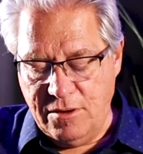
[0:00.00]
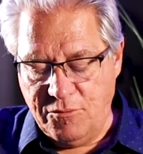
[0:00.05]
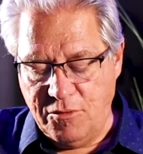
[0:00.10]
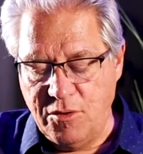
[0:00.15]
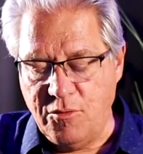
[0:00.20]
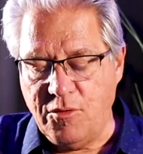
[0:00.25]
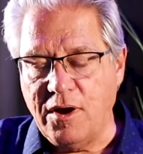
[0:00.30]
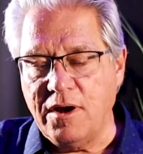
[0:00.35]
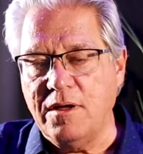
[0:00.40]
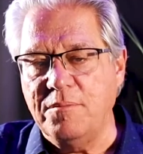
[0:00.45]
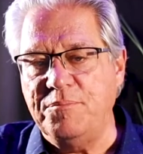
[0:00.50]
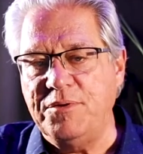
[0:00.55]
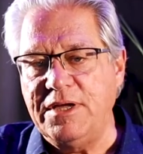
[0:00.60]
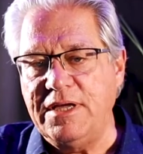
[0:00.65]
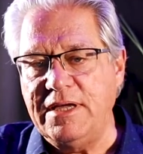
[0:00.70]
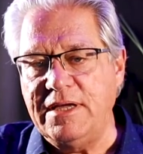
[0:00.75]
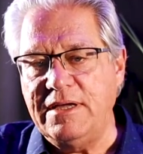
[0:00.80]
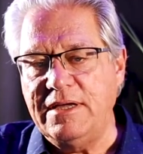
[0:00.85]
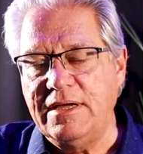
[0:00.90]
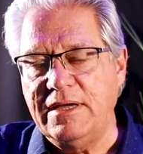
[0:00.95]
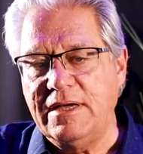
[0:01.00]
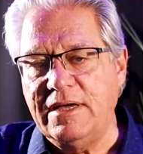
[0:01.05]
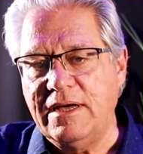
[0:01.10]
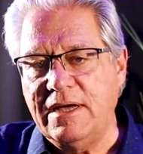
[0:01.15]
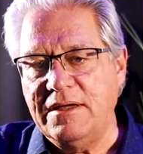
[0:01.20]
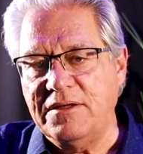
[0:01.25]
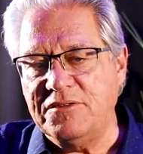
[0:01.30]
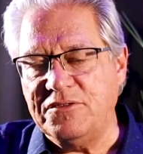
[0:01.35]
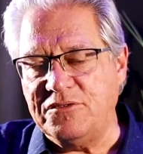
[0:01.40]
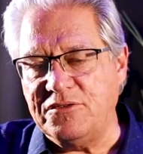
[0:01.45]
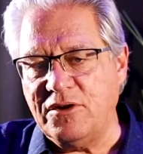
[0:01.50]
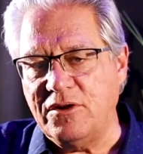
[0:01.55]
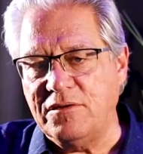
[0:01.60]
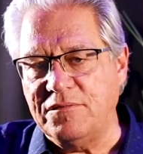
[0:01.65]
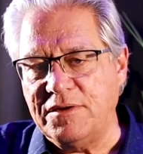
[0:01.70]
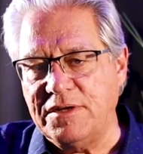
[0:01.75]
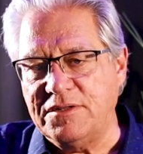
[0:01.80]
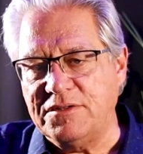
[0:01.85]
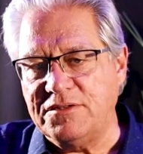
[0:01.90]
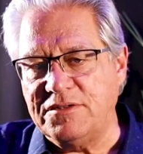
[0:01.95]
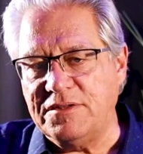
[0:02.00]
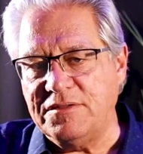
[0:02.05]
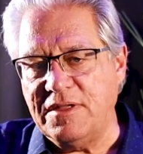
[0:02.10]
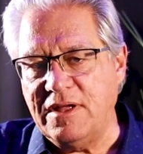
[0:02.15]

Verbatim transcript: We want to be servants